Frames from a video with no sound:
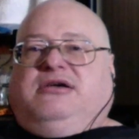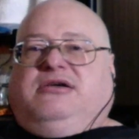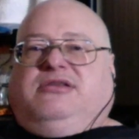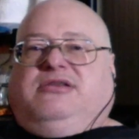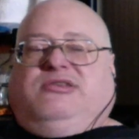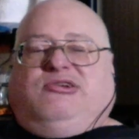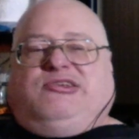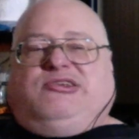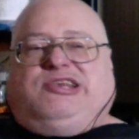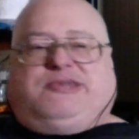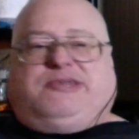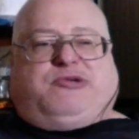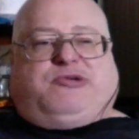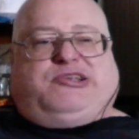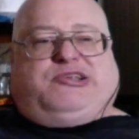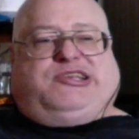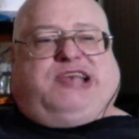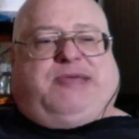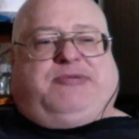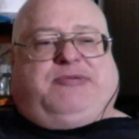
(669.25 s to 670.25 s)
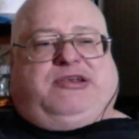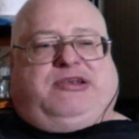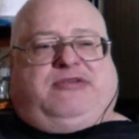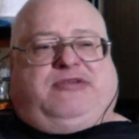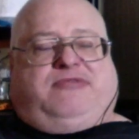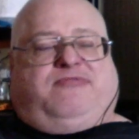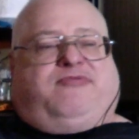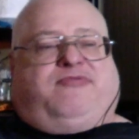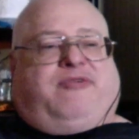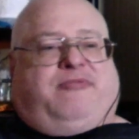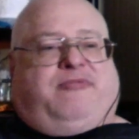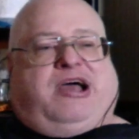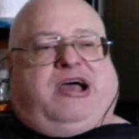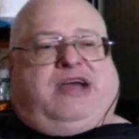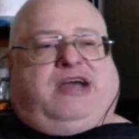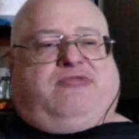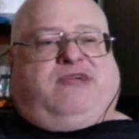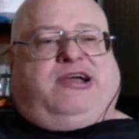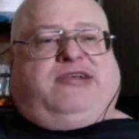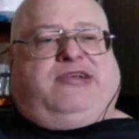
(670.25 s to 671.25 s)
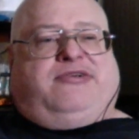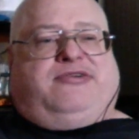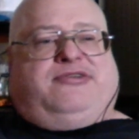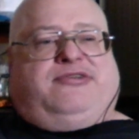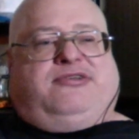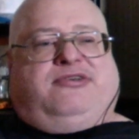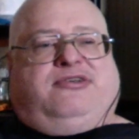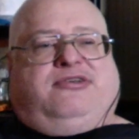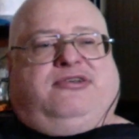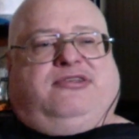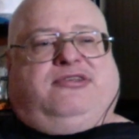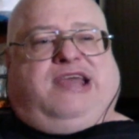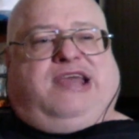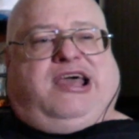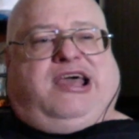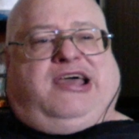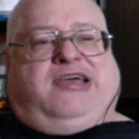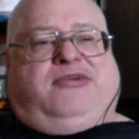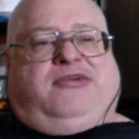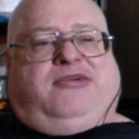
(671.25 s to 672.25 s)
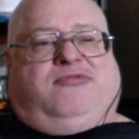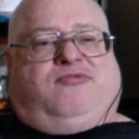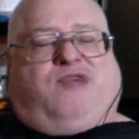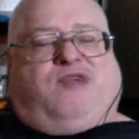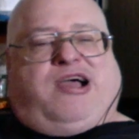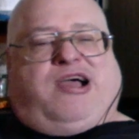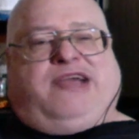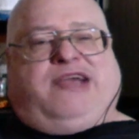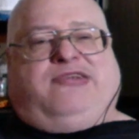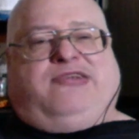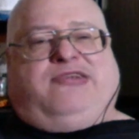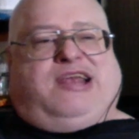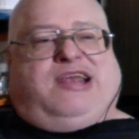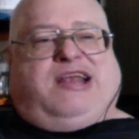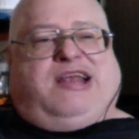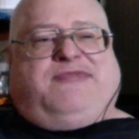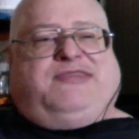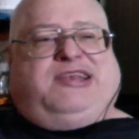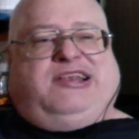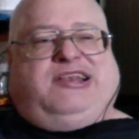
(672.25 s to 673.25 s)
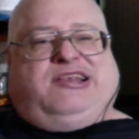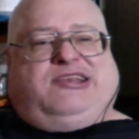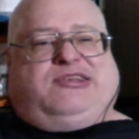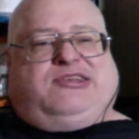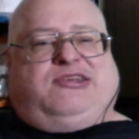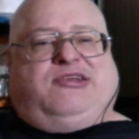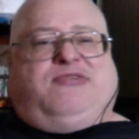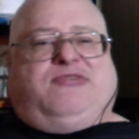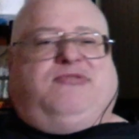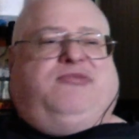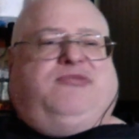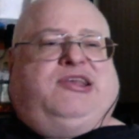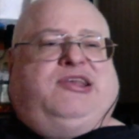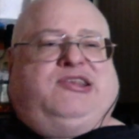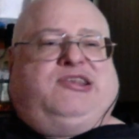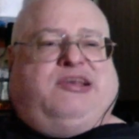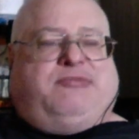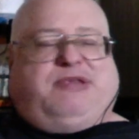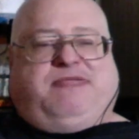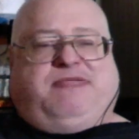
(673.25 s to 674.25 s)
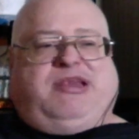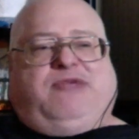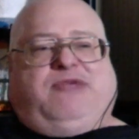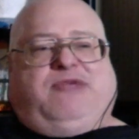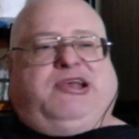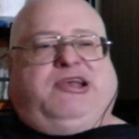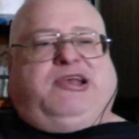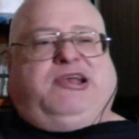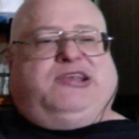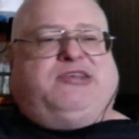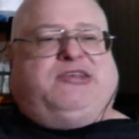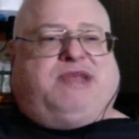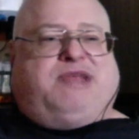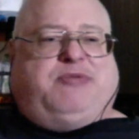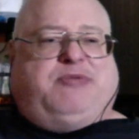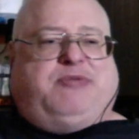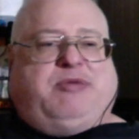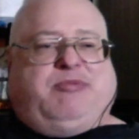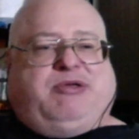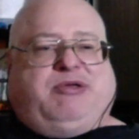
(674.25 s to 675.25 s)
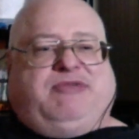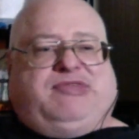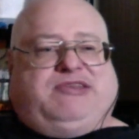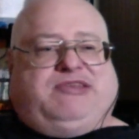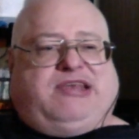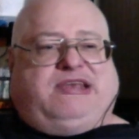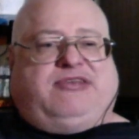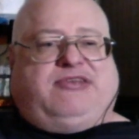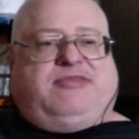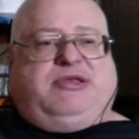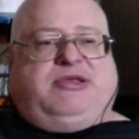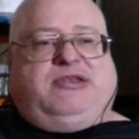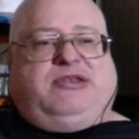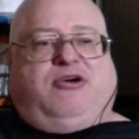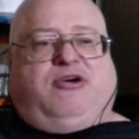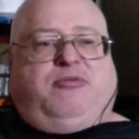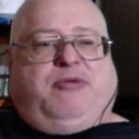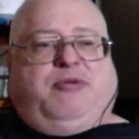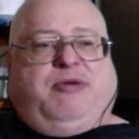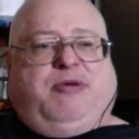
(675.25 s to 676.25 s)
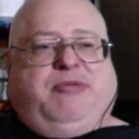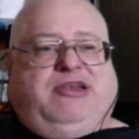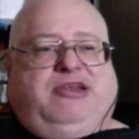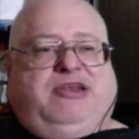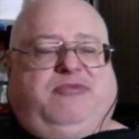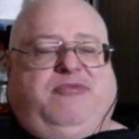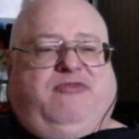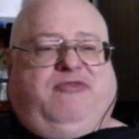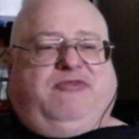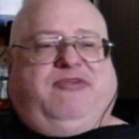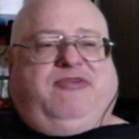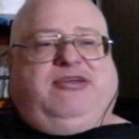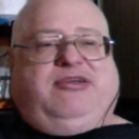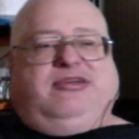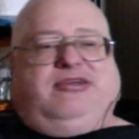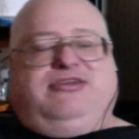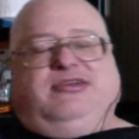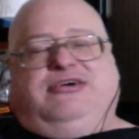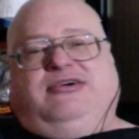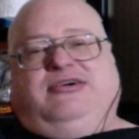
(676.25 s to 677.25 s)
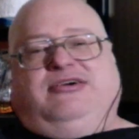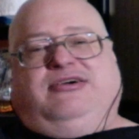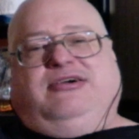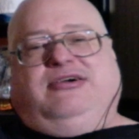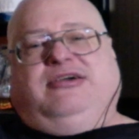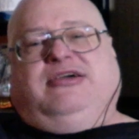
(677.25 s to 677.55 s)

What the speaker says: There's this perception from non-writers that writers, and I've seen this, you know, exhibited in many ways. Sometimes people even say it to me. Don't put me in your movie, you know.